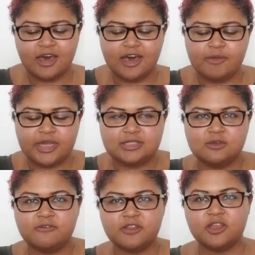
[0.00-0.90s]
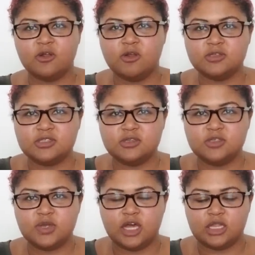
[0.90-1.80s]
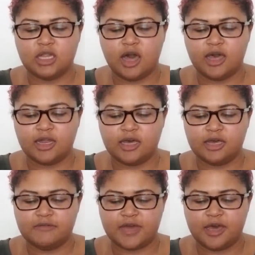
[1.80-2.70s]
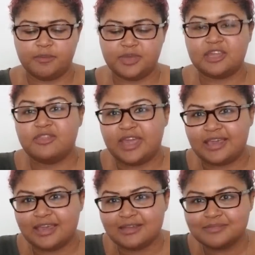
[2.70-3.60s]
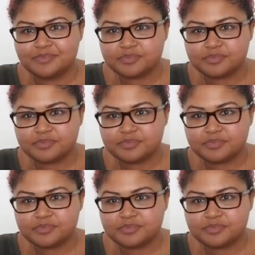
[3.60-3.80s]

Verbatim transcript: Um, I do feel that you're also doing a lot of uh, big thinking